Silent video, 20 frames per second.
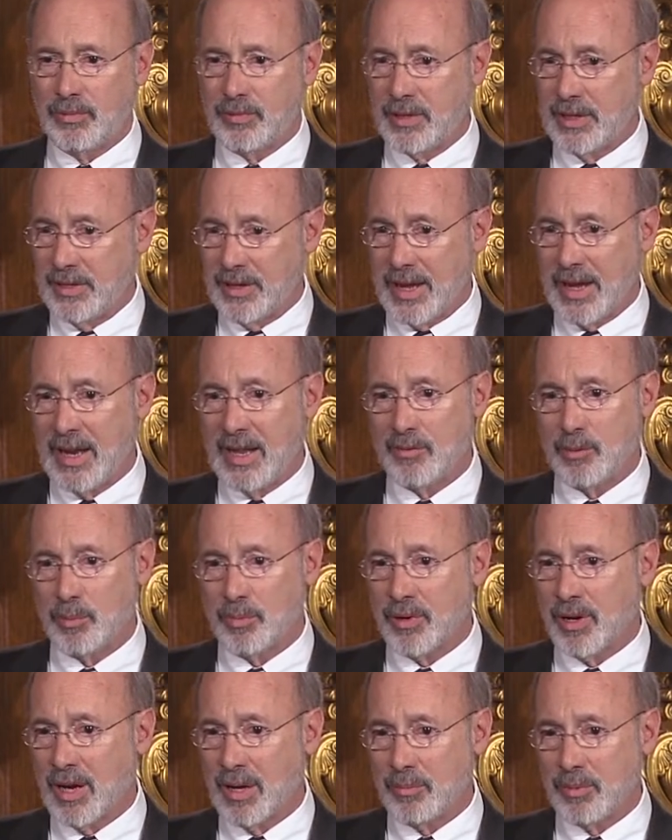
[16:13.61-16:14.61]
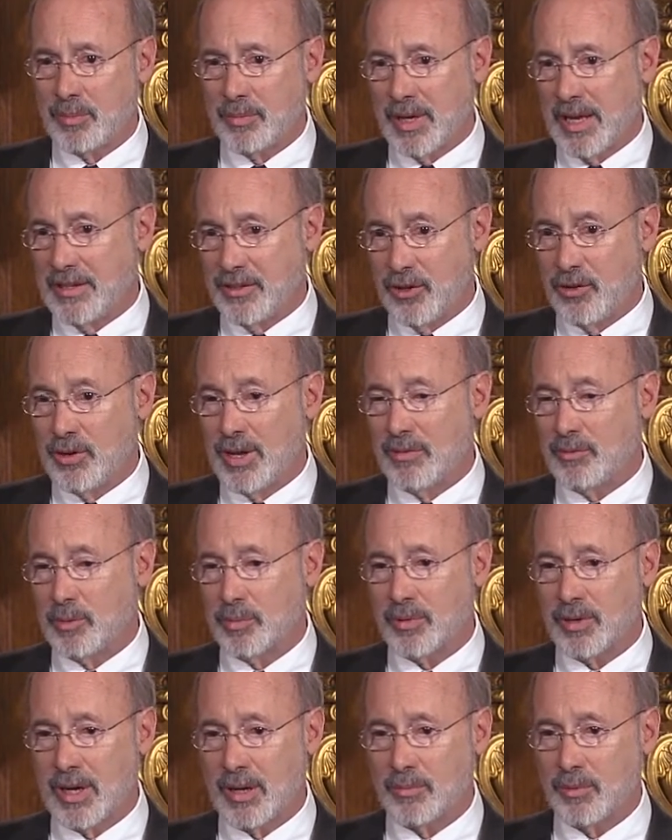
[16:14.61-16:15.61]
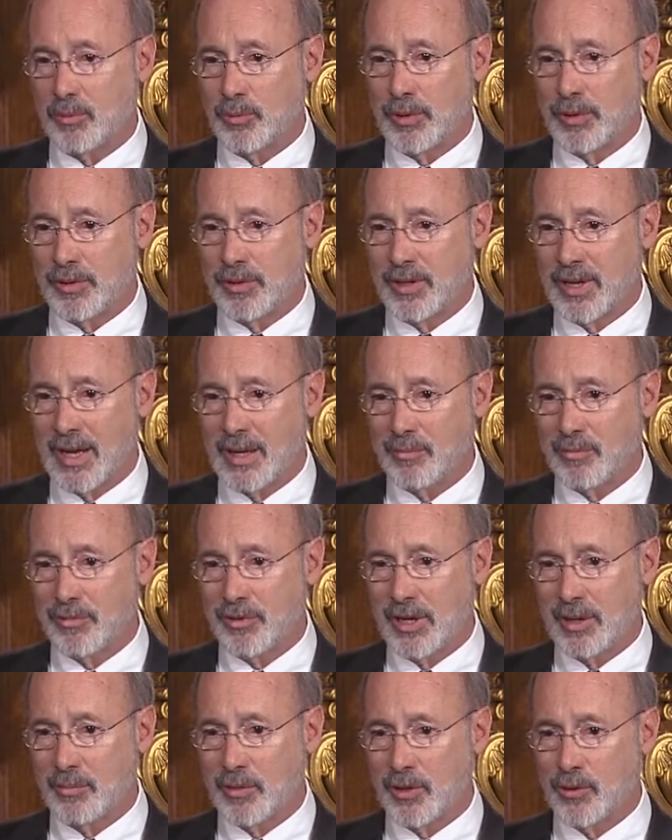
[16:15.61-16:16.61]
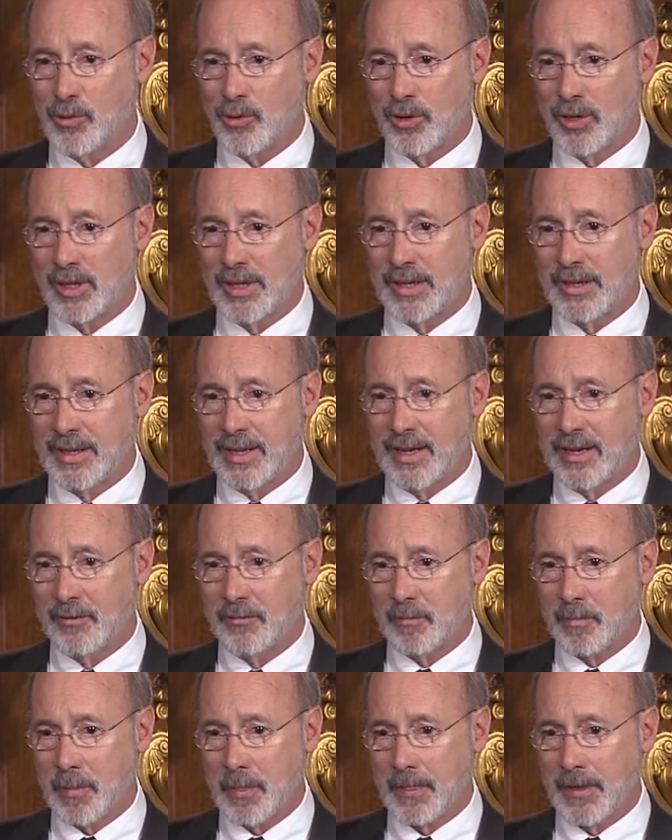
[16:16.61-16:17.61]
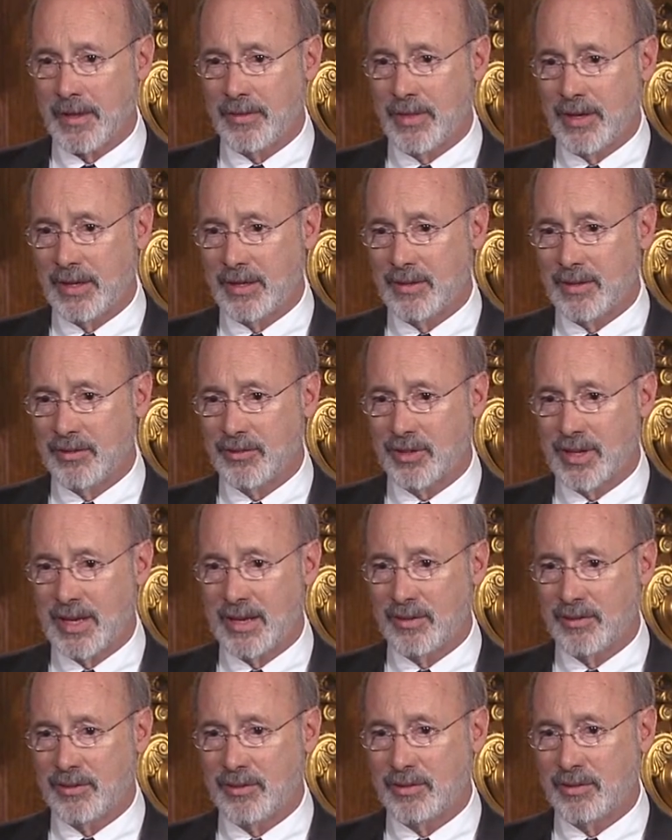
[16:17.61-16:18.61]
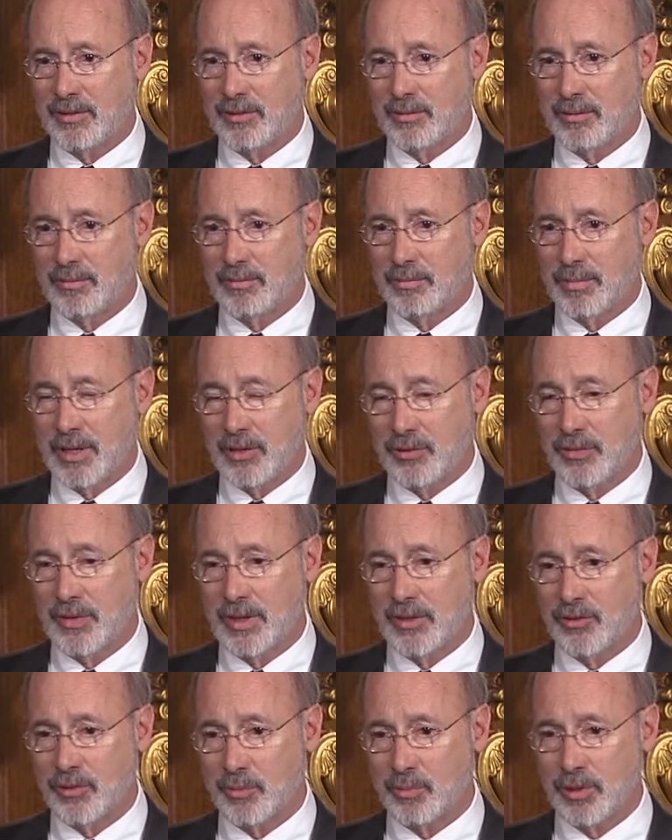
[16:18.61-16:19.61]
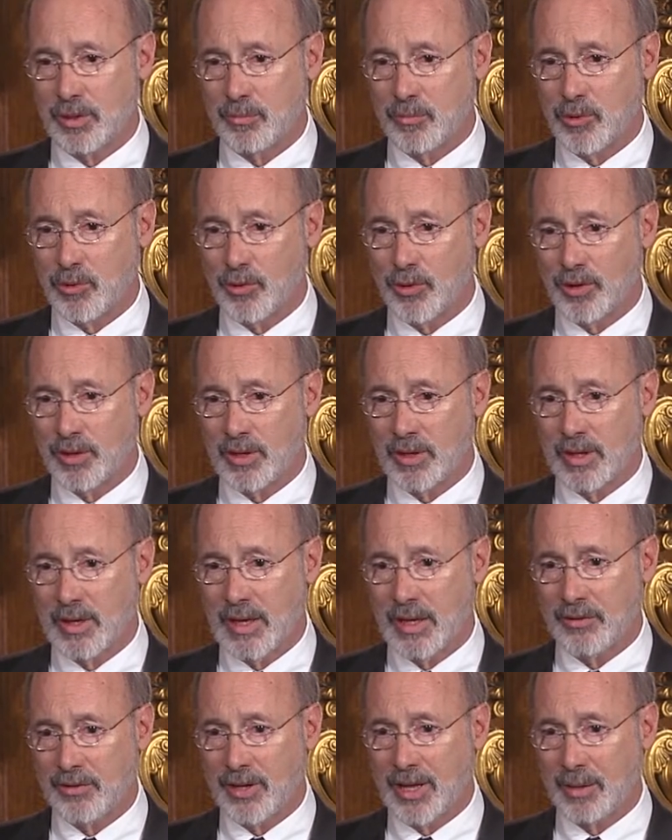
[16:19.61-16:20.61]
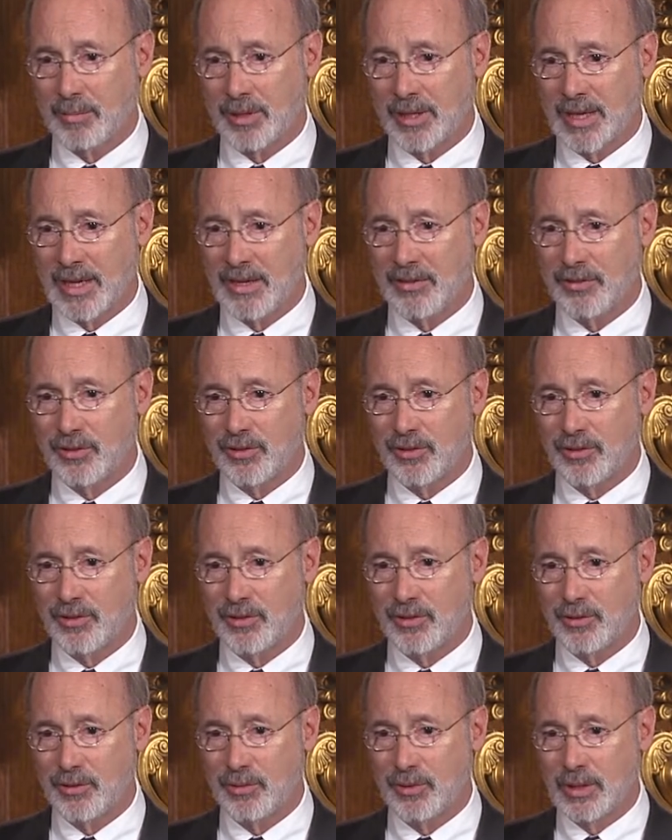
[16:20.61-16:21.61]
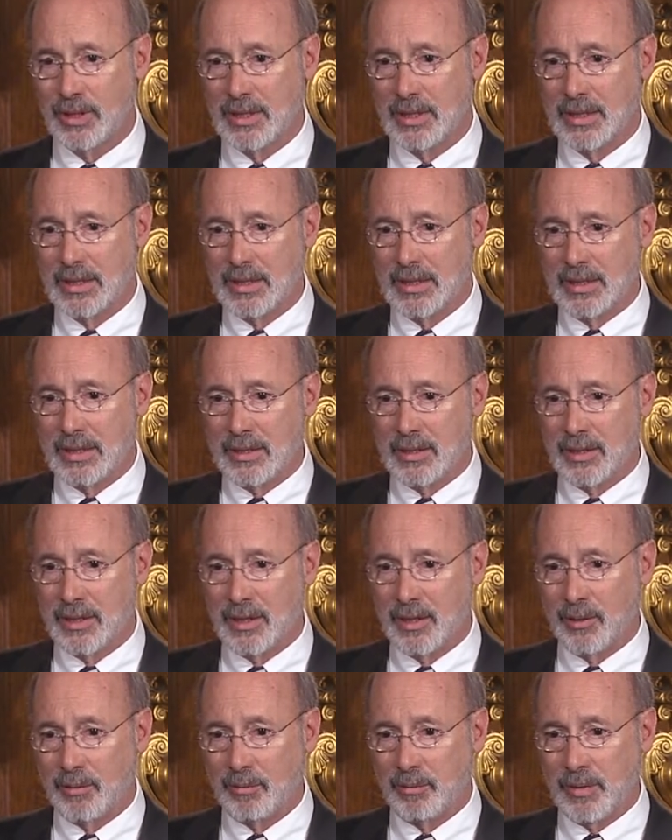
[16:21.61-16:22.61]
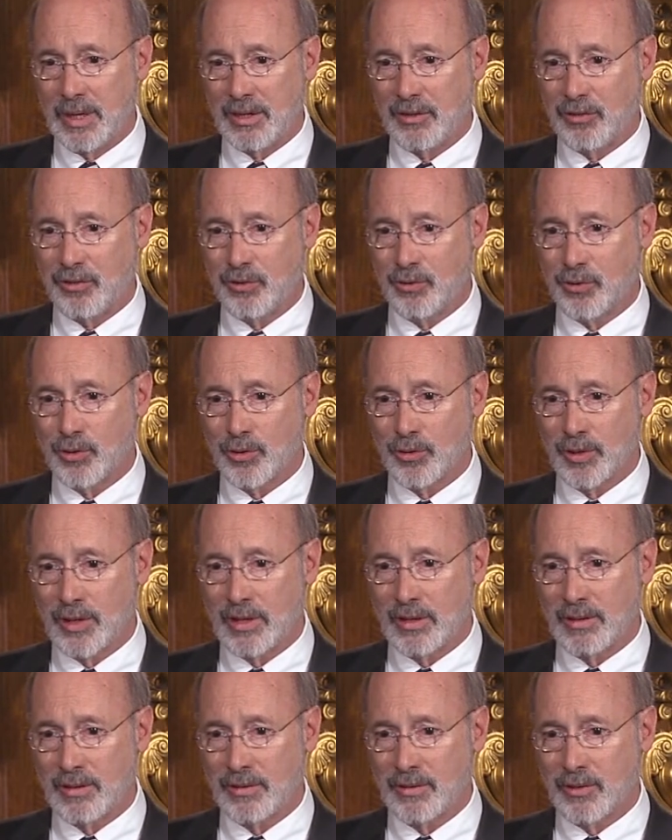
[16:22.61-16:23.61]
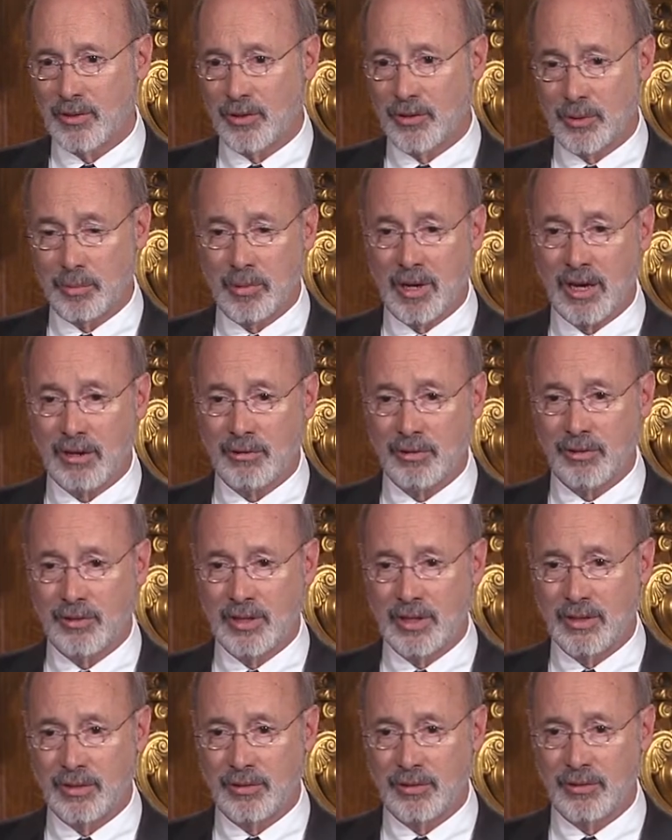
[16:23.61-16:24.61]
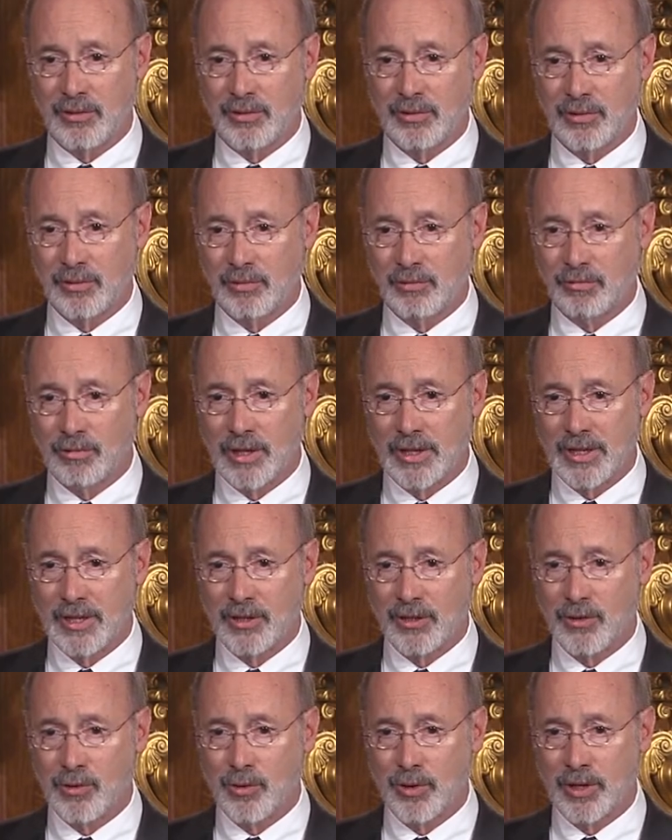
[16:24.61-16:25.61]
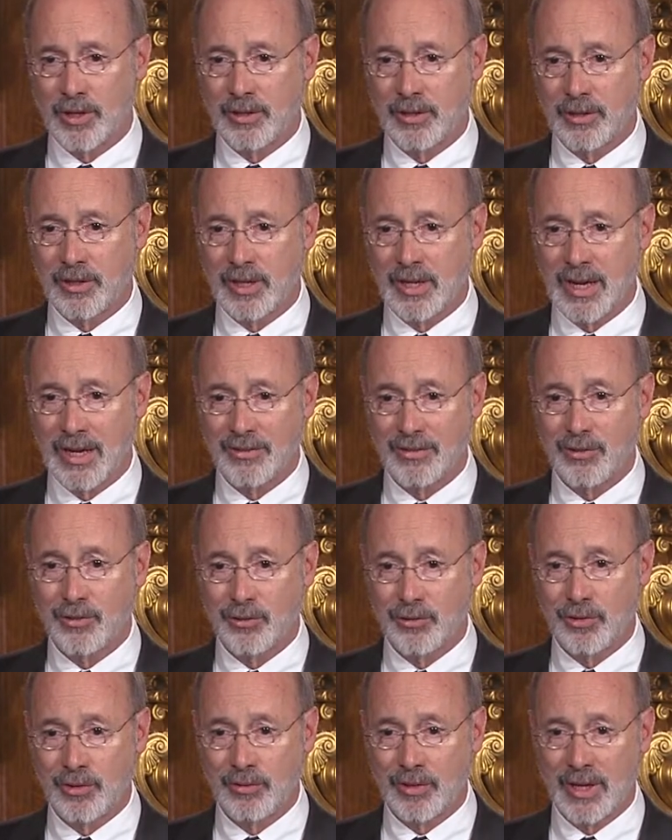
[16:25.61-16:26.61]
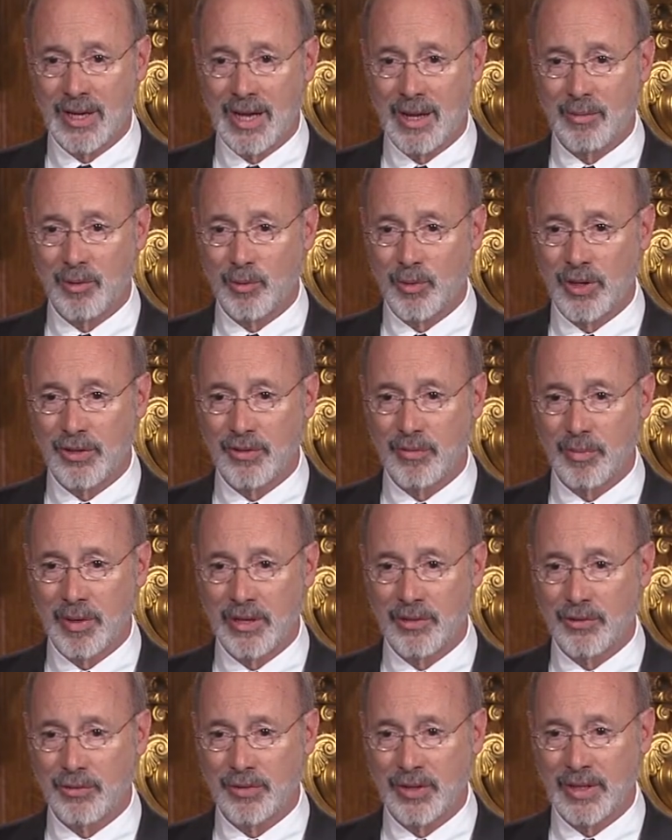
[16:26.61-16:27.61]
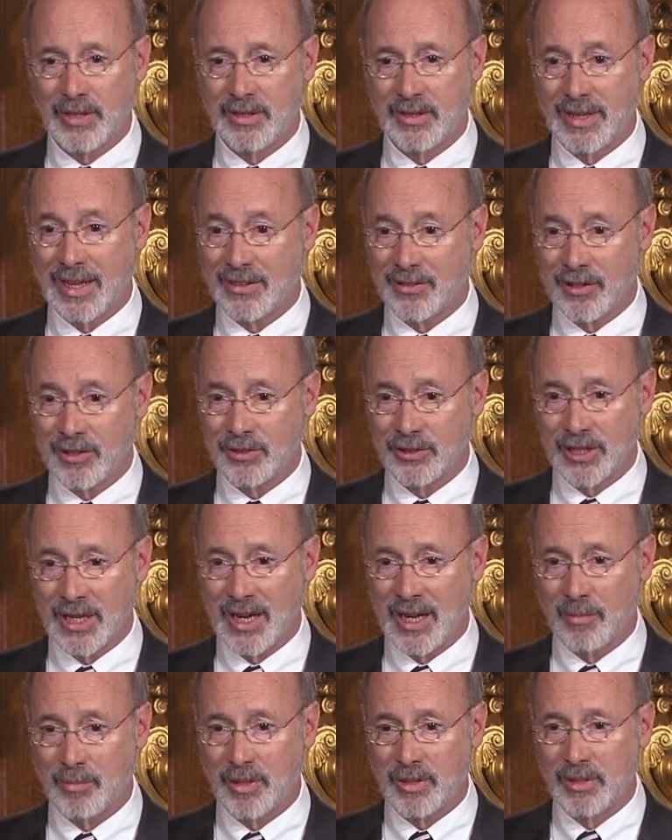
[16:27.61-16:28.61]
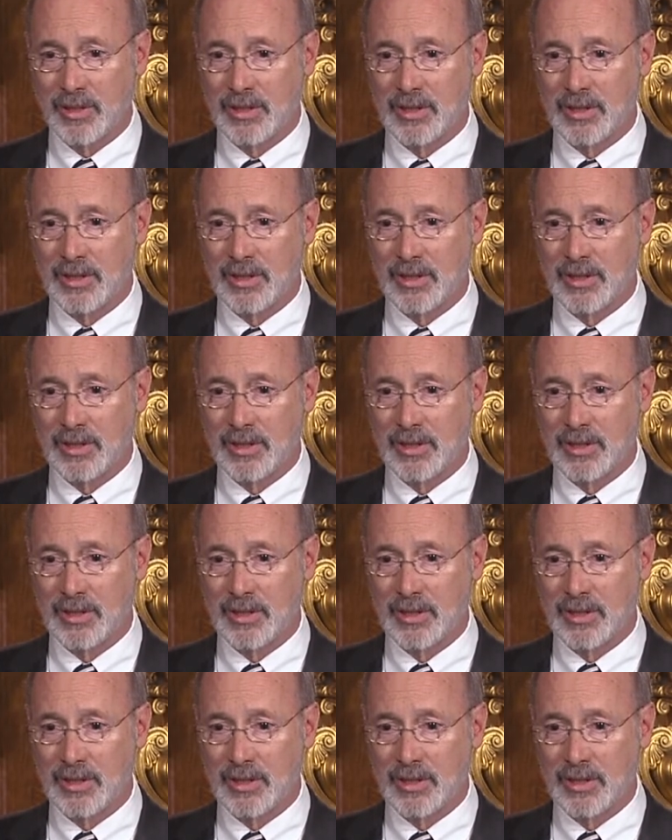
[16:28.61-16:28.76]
did not have a problem, and I don't have a problem with the time frame the court laid out. I think in this case, the Pennsylvania Supreme Court has an obligation to uh, make sure that their democracy is running according to the Constitution of the Commonwealth of Pennsylvania. That's their job.